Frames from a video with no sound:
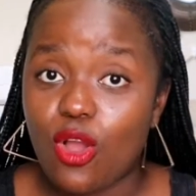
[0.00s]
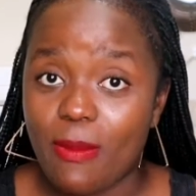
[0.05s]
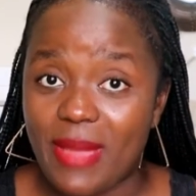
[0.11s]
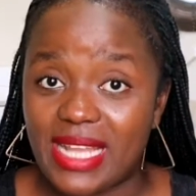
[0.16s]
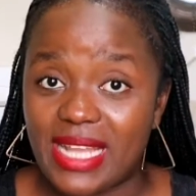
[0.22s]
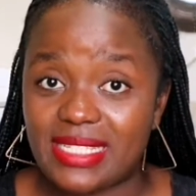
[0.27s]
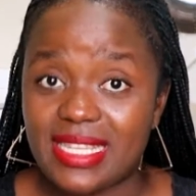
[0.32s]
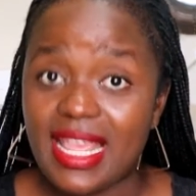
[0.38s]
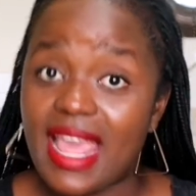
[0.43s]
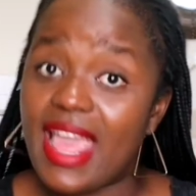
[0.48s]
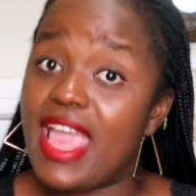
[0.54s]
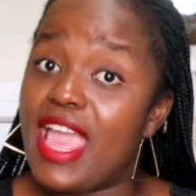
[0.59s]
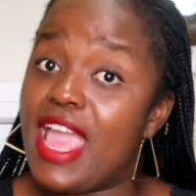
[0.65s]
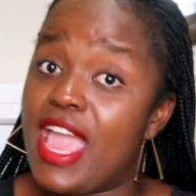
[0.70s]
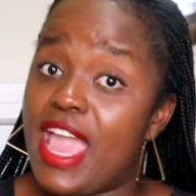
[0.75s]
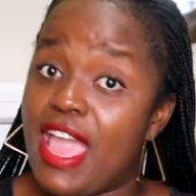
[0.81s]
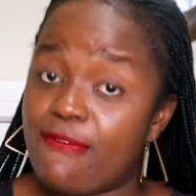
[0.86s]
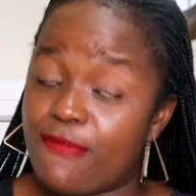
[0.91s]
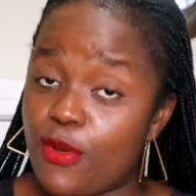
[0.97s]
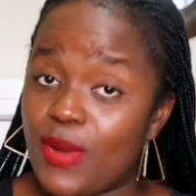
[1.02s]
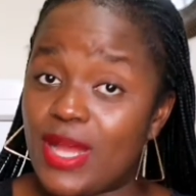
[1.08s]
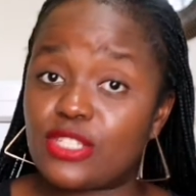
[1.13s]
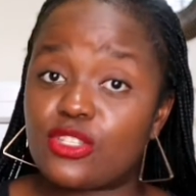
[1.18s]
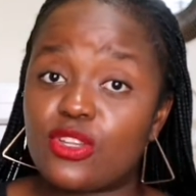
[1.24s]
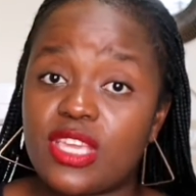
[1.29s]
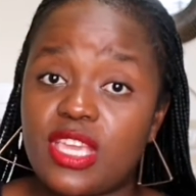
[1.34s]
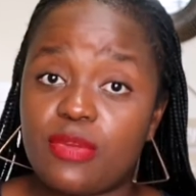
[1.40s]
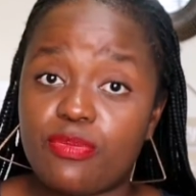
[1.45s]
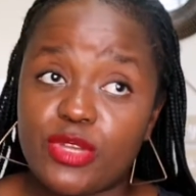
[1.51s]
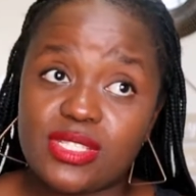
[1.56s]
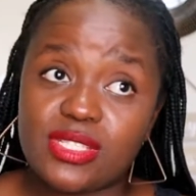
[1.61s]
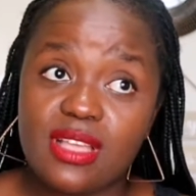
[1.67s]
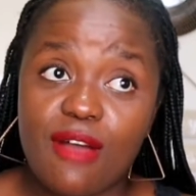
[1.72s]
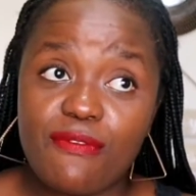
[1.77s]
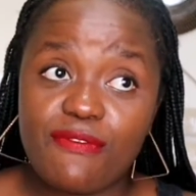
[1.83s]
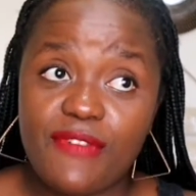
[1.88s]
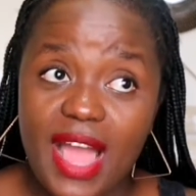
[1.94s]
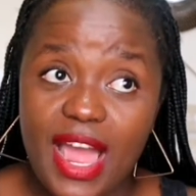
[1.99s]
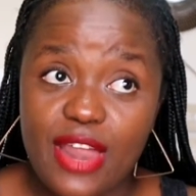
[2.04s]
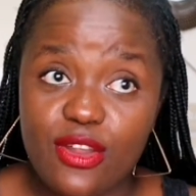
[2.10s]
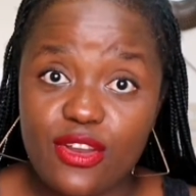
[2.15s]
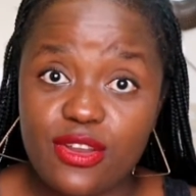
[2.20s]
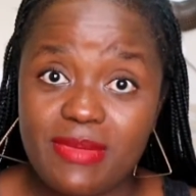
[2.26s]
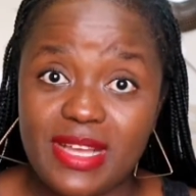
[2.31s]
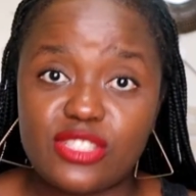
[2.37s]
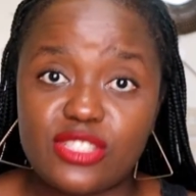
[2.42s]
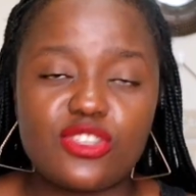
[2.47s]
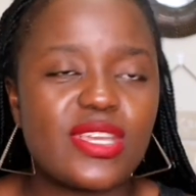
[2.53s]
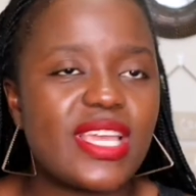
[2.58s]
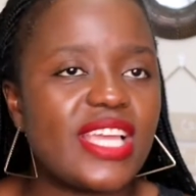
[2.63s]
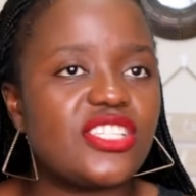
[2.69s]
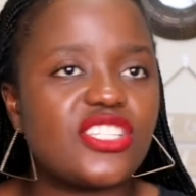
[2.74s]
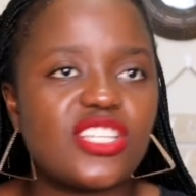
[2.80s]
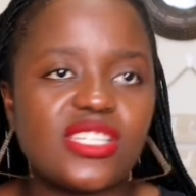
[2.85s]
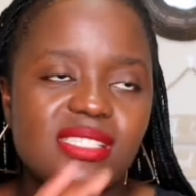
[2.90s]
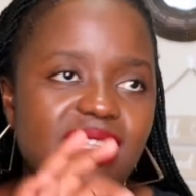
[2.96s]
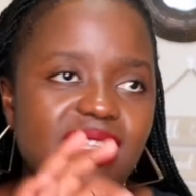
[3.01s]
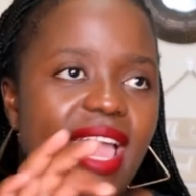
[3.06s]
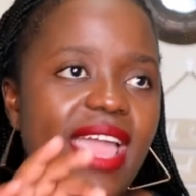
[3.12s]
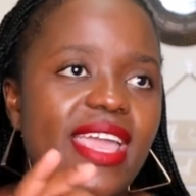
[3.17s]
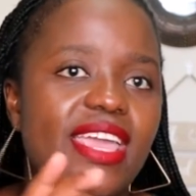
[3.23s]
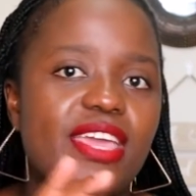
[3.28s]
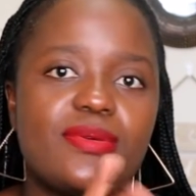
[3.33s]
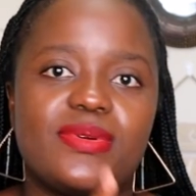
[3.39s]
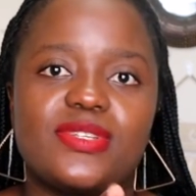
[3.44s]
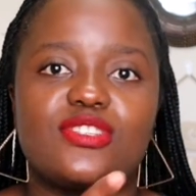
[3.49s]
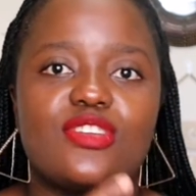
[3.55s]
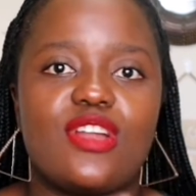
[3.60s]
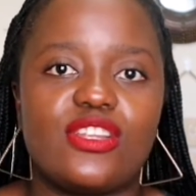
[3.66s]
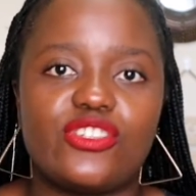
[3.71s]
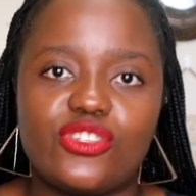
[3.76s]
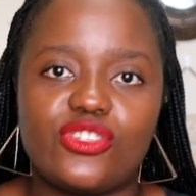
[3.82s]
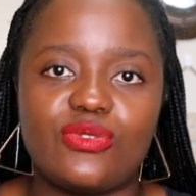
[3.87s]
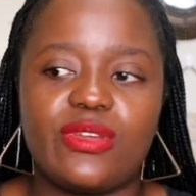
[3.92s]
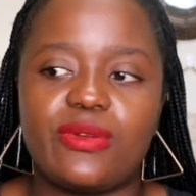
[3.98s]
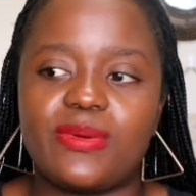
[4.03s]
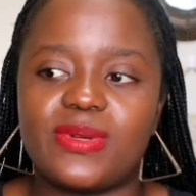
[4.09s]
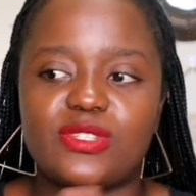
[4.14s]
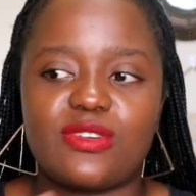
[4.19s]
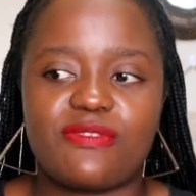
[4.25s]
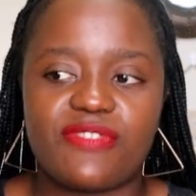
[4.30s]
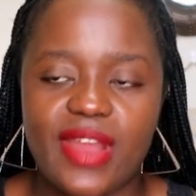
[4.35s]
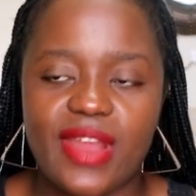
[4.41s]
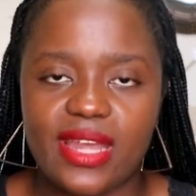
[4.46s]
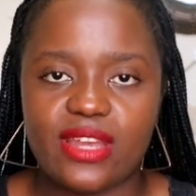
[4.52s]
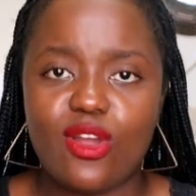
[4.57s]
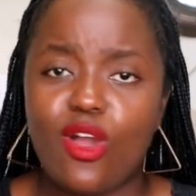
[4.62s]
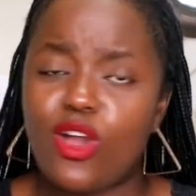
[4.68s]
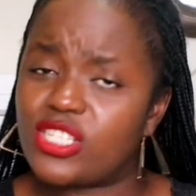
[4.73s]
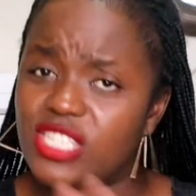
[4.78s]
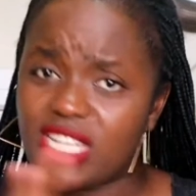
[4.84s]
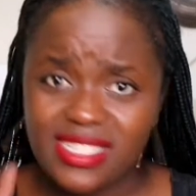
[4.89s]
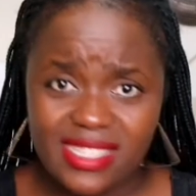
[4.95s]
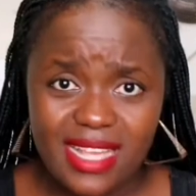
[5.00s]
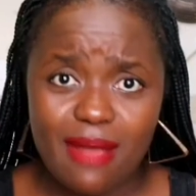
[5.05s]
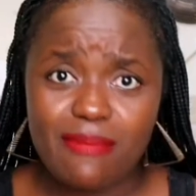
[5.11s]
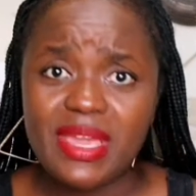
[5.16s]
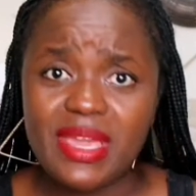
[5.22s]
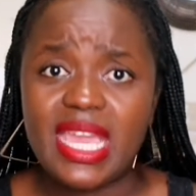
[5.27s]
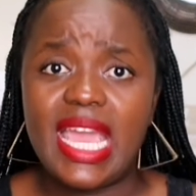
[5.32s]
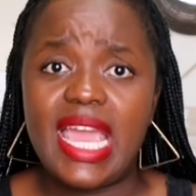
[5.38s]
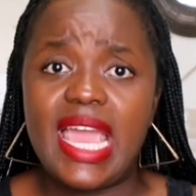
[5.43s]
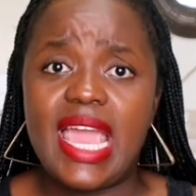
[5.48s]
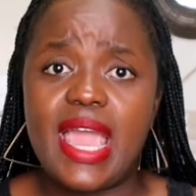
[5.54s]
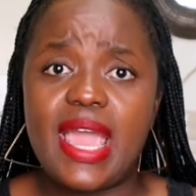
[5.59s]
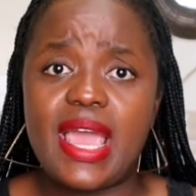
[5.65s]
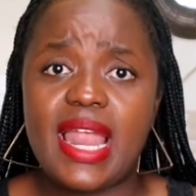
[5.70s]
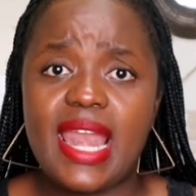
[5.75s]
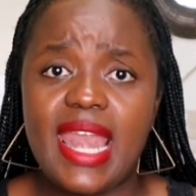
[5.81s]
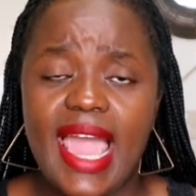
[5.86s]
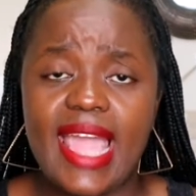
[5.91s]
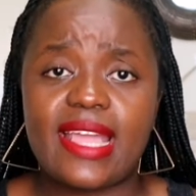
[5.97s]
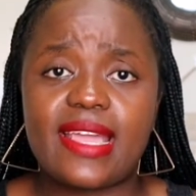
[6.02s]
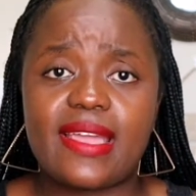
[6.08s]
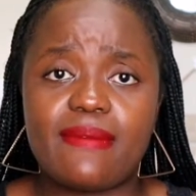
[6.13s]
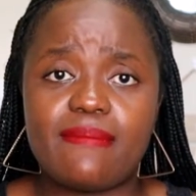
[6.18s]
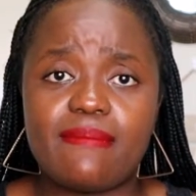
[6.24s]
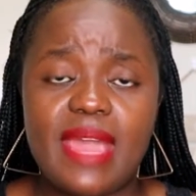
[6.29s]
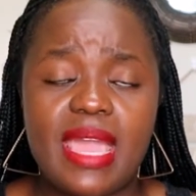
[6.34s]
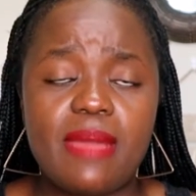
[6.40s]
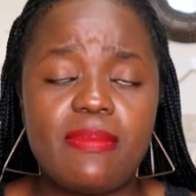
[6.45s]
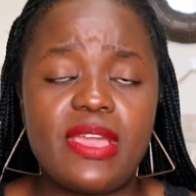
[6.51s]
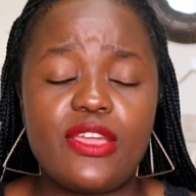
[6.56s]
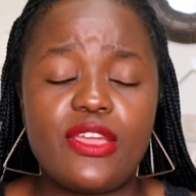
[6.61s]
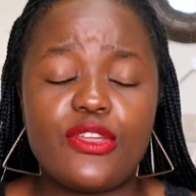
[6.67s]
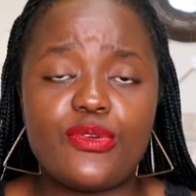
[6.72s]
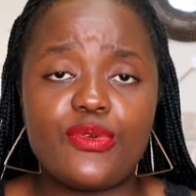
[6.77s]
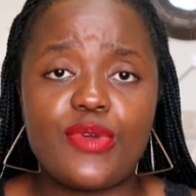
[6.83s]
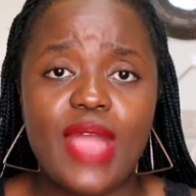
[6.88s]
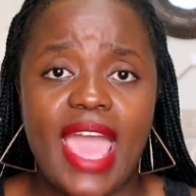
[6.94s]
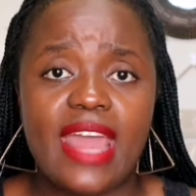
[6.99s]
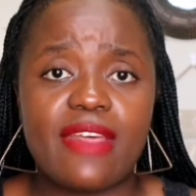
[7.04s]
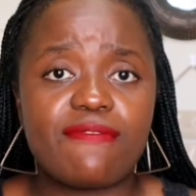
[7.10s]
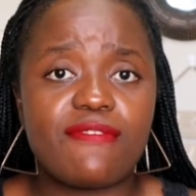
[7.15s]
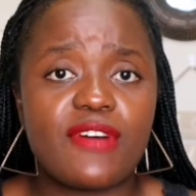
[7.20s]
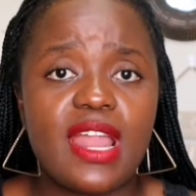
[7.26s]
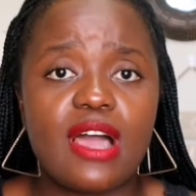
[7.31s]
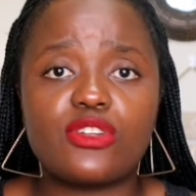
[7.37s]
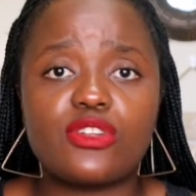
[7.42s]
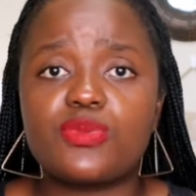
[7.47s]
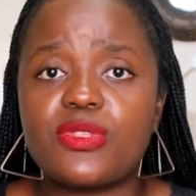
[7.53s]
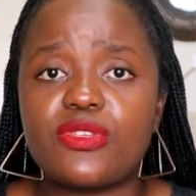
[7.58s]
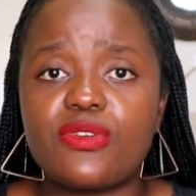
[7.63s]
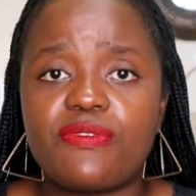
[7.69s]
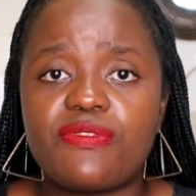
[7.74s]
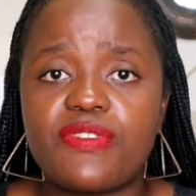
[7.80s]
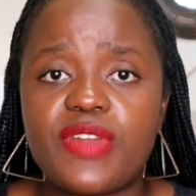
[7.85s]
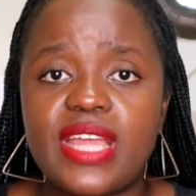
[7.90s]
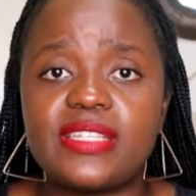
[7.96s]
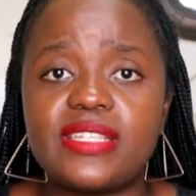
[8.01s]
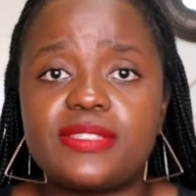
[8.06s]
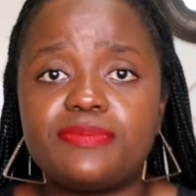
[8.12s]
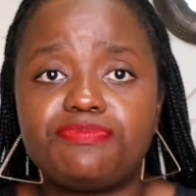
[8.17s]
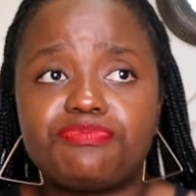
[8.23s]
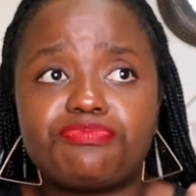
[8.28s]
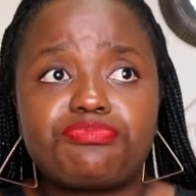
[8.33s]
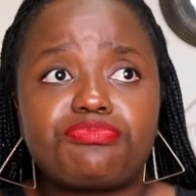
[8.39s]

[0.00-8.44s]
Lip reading: Comment if you want to keep yourself anonymous. You can just say it was not you, it was your friend, or just tell me, like, maybe you had a fallout with your friend